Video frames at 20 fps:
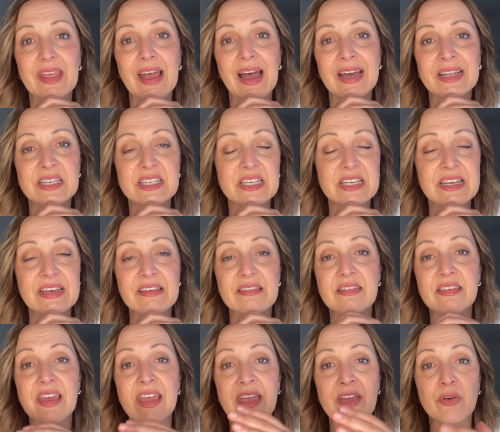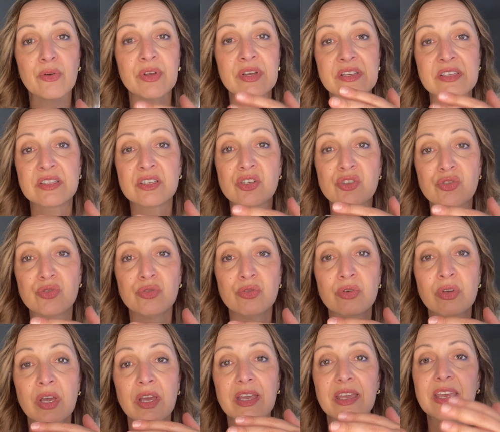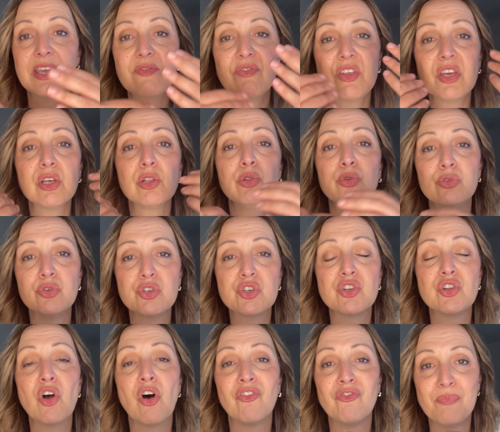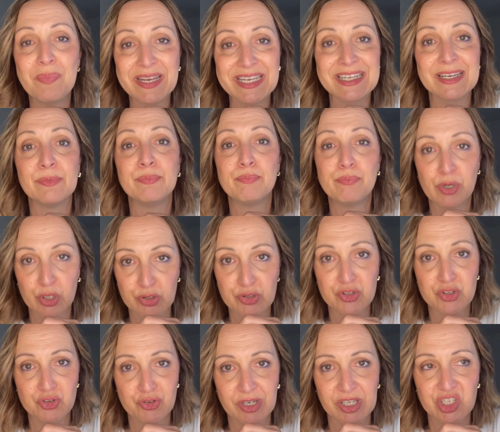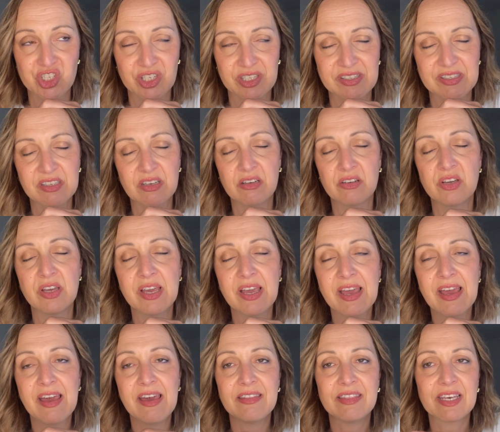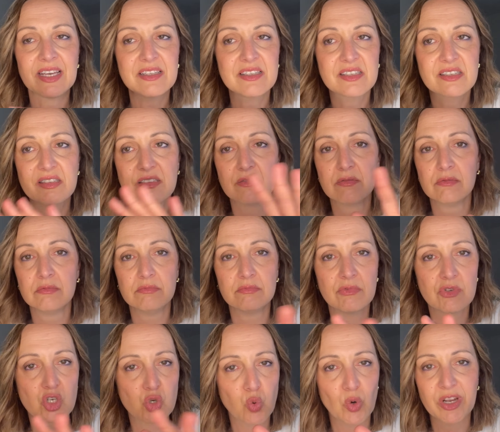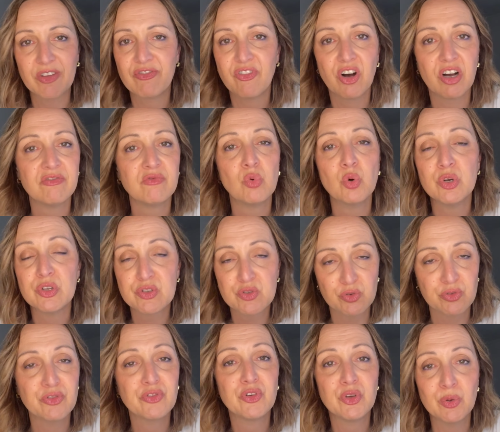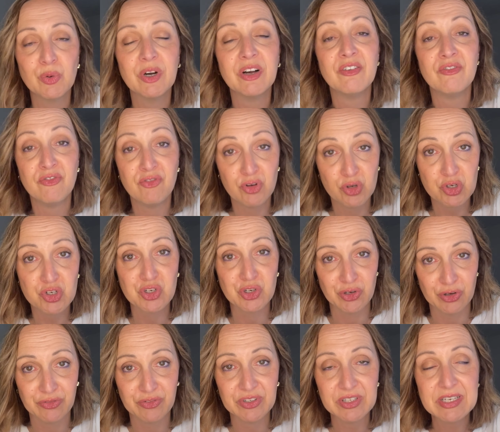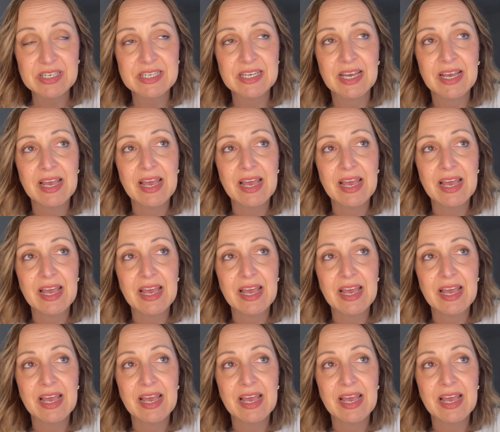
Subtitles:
underneath areas to give the illusion of better bone structure. So that's the 25 words or fewer version of it.